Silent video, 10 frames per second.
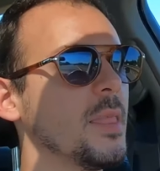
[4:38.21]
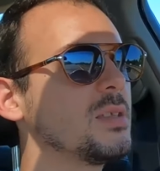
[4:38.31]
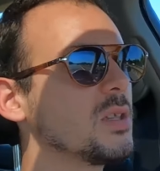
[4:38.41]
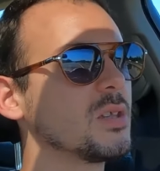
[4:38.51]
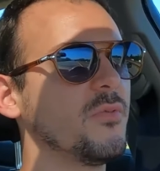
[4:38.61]

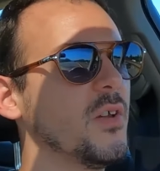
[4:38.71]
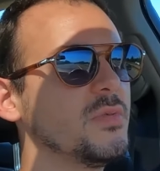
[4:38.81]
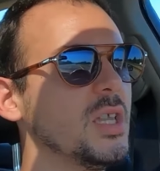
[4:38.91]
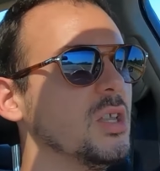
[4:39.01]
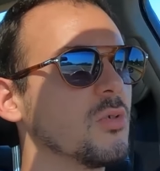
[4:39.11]
This is a
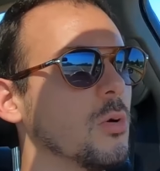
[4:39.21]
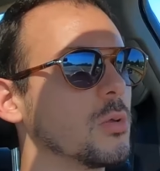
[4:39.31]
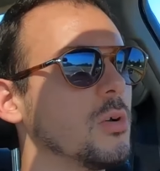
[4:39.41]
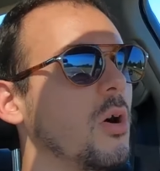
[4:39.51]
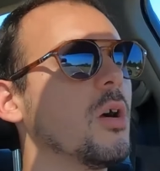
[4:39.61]

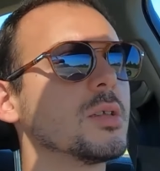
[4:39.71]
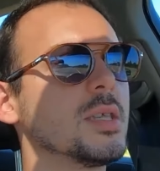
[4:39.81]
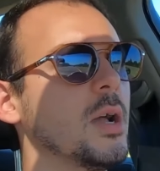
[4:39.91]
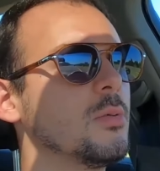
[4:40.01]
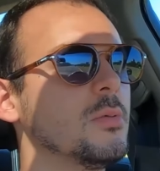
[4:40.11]
15-year-old car
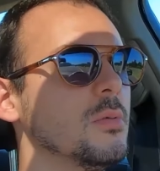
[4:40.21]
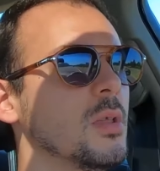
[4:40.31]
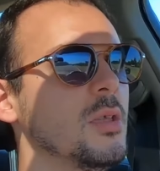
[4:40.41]
sounding,